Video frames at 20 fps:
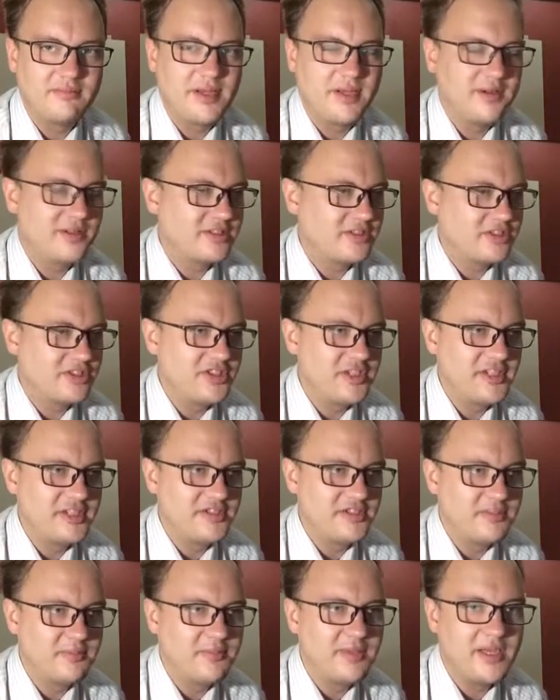parents
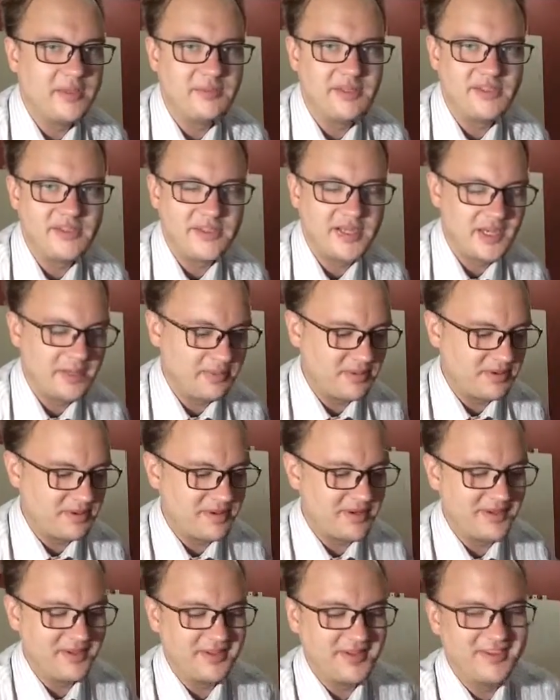change the baby's diaper
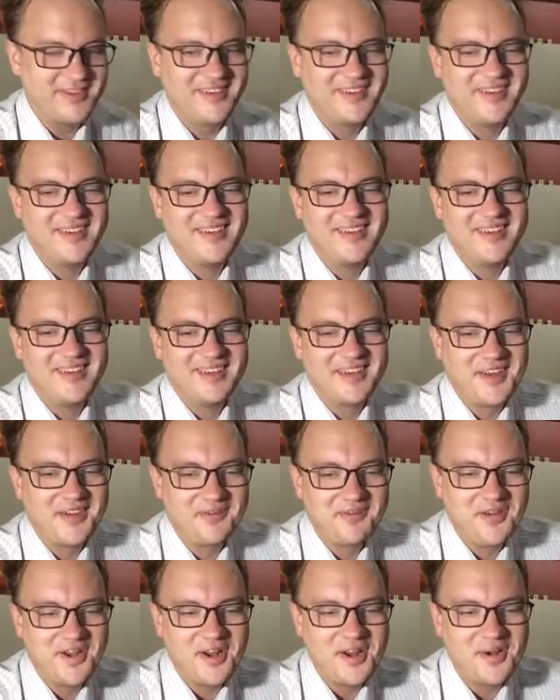on the
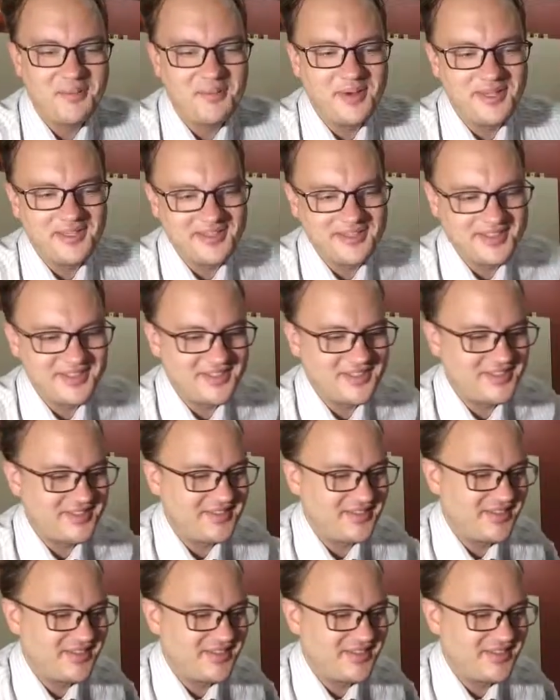conveyor belts